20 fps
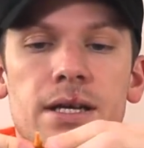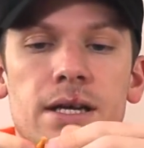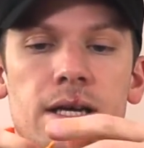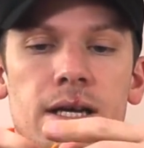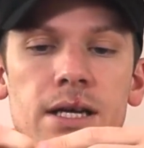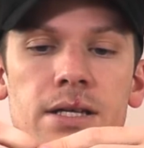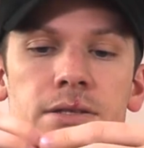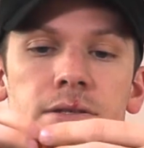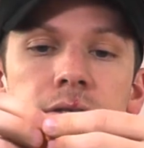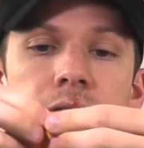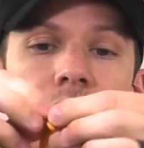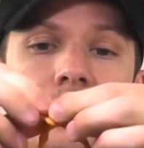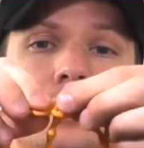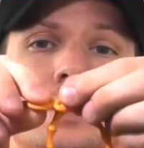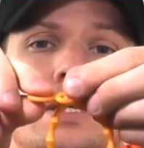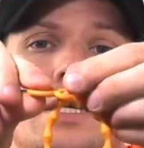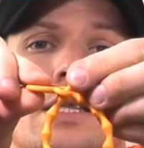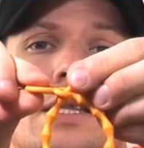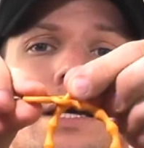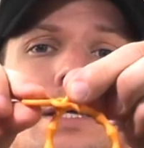and you can
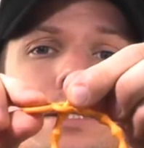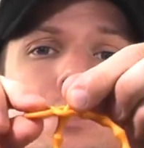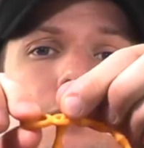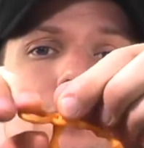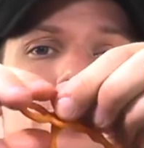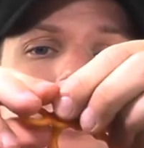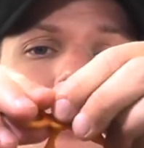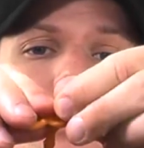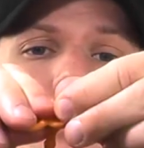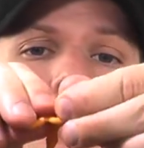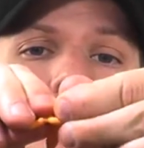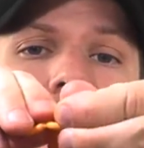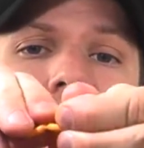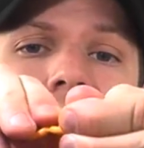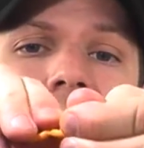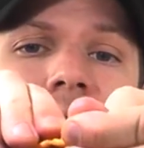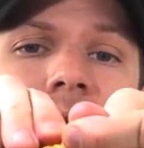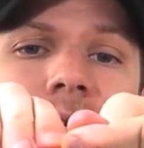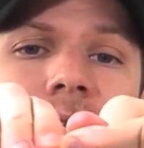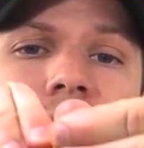see like the ridges in
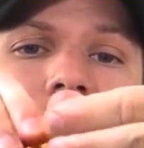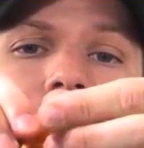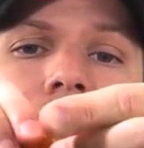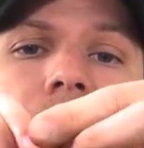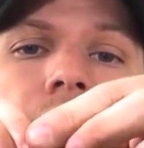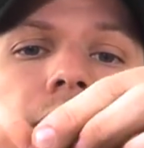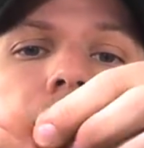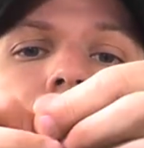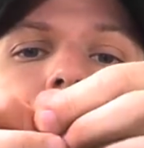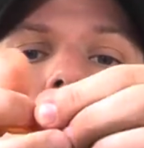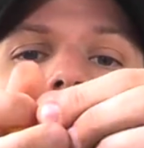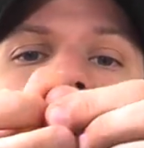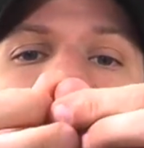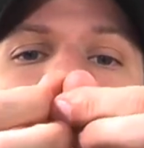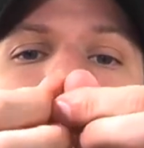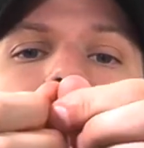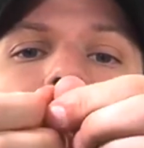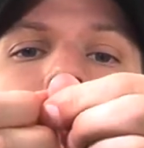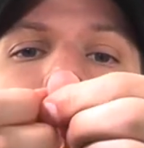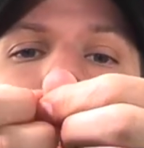that. You can
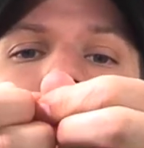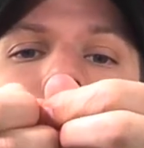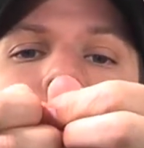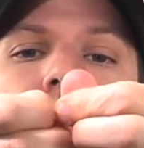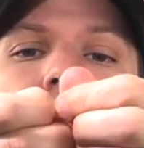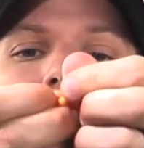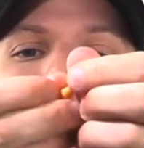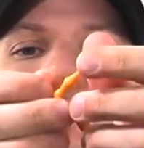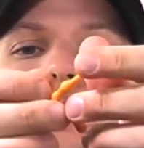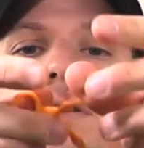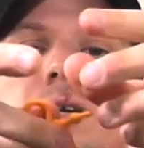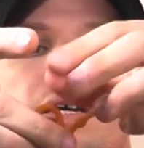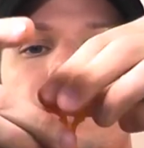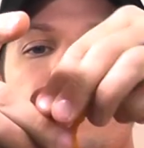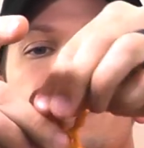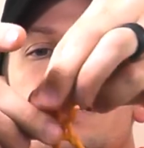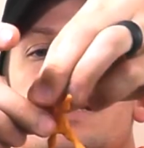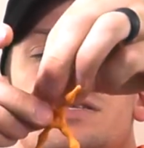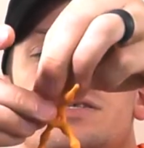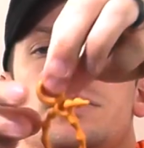just lock it where you need
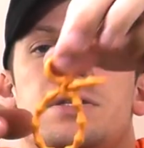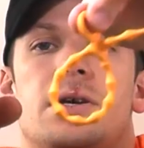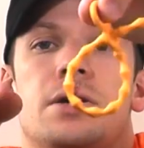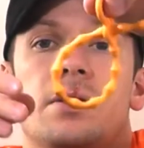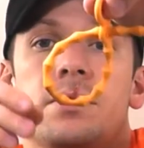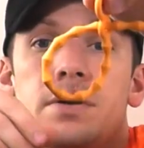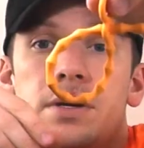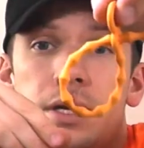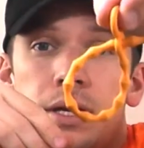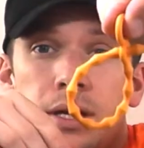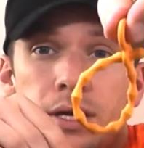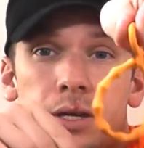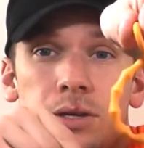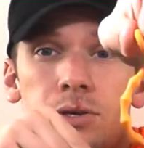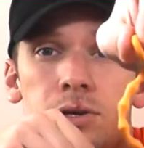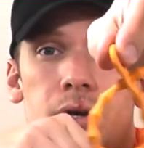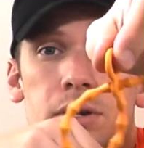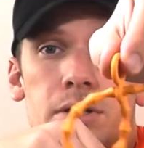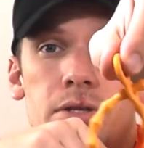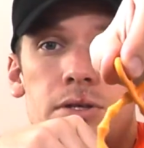it. So
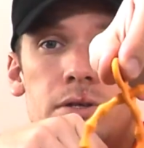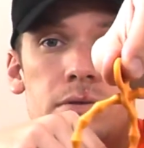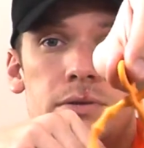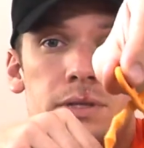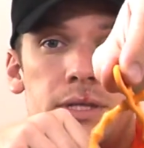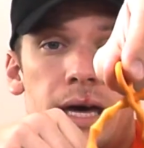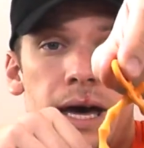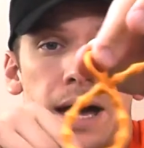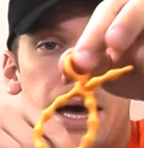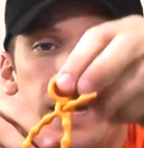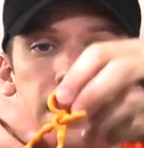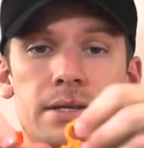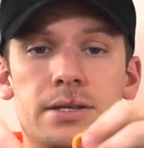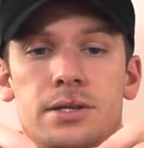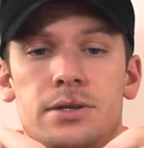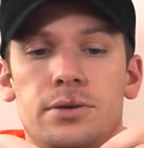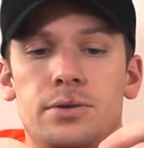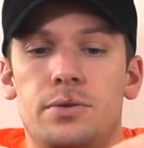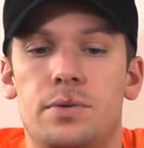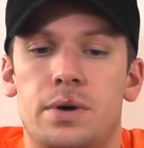you could use that
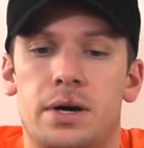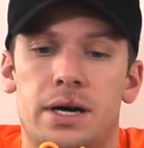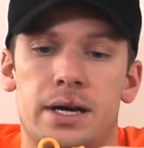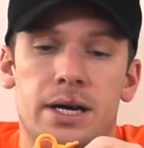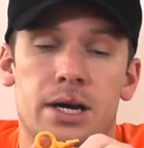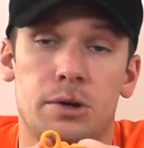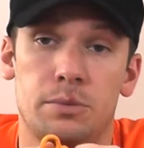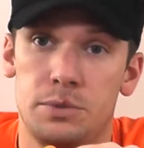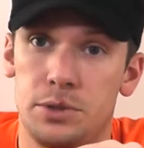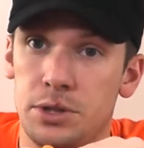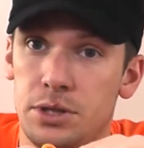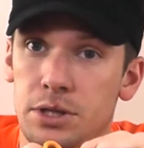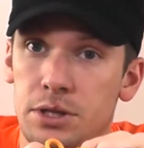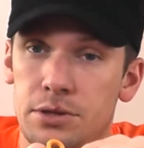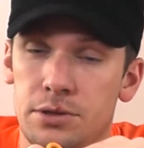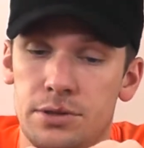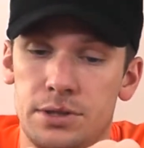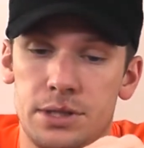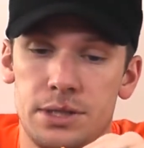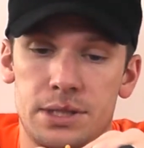to help
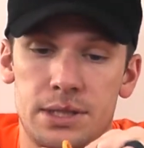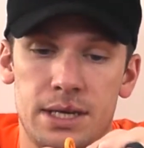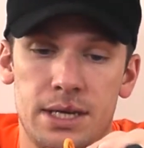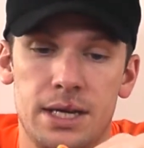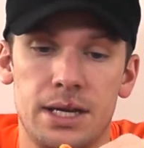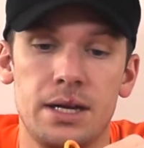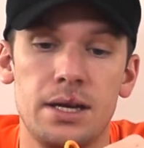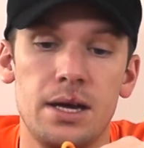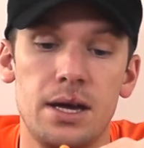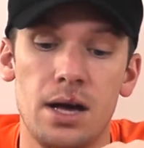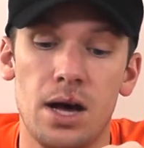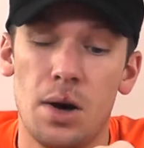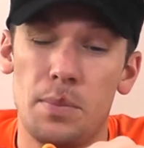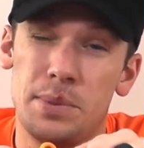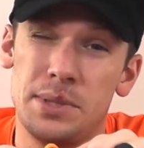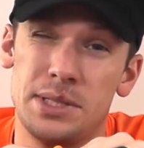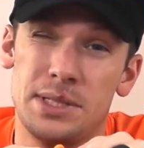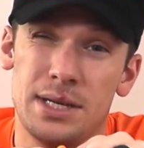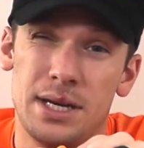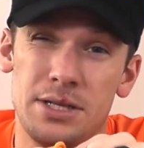secure this thing
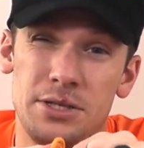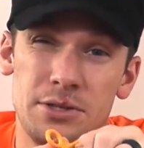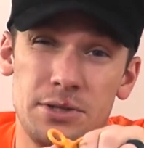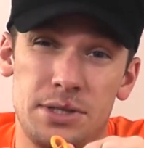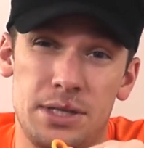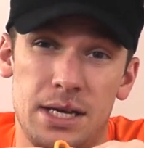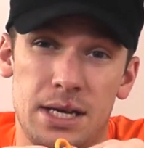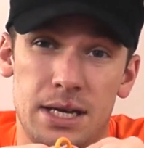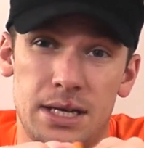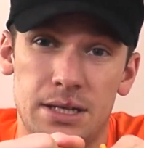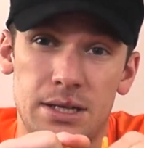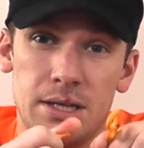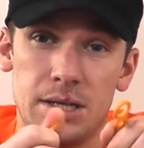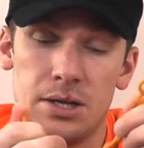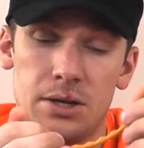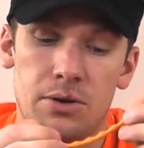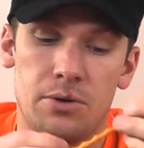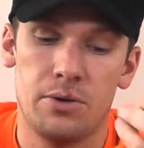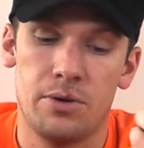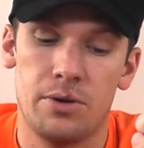up inside your tent
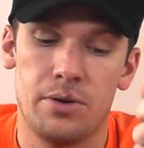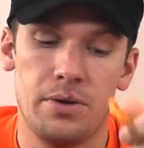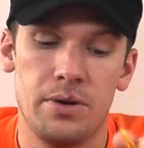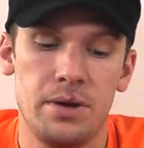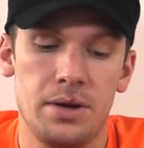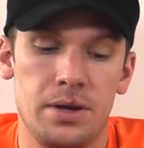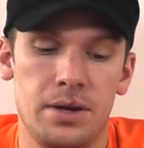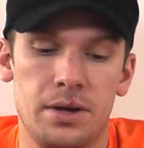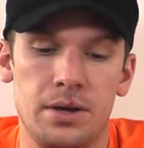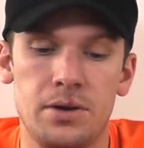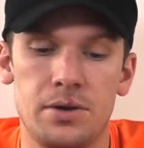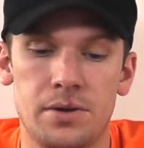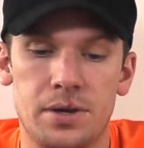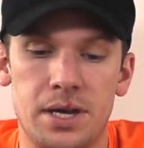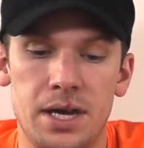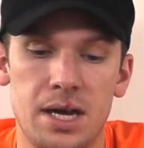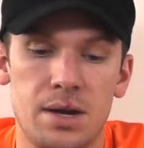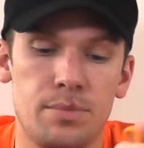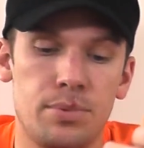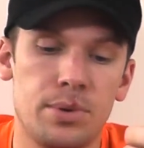or your
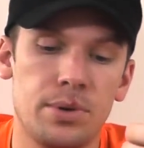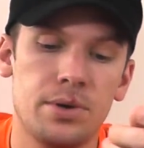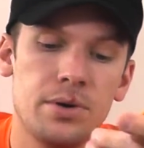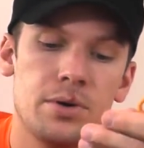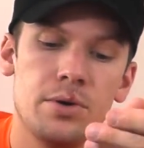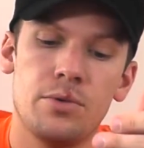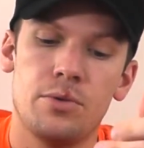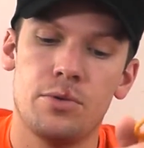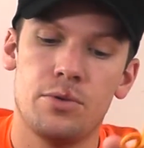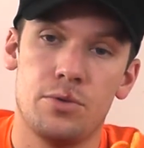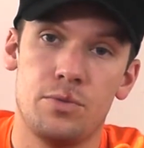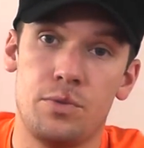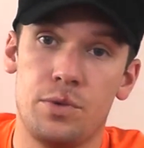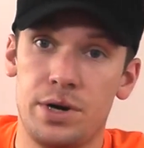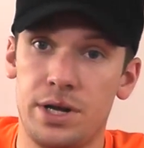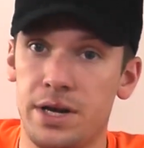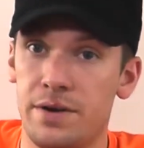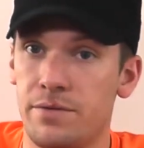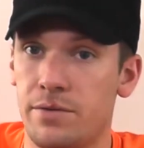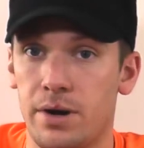camper or
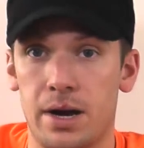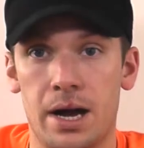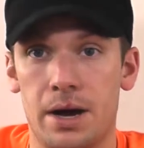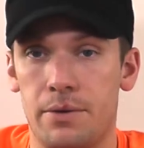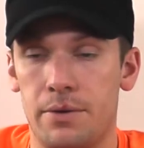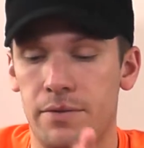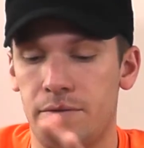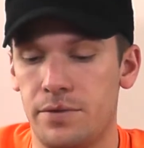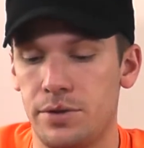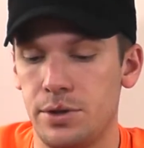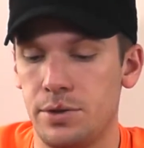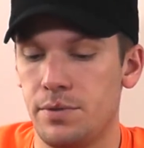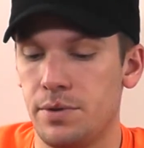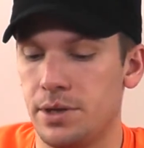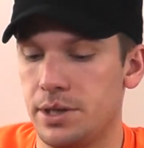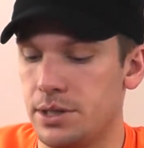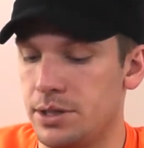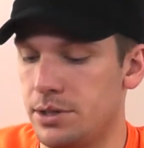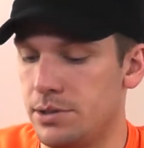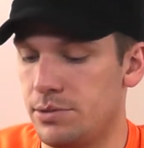whatever, however you were
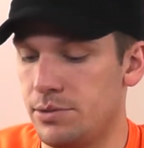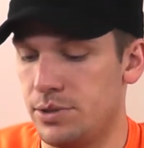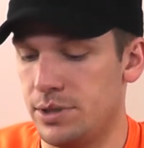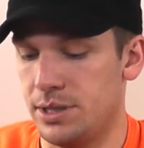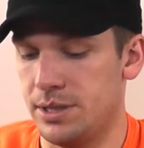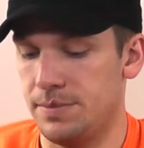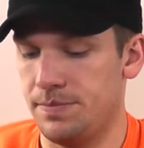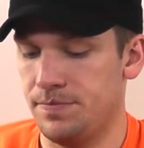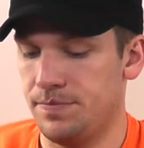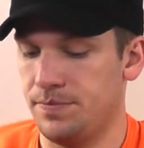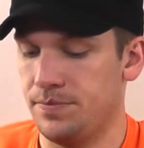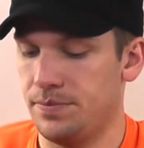going to use it.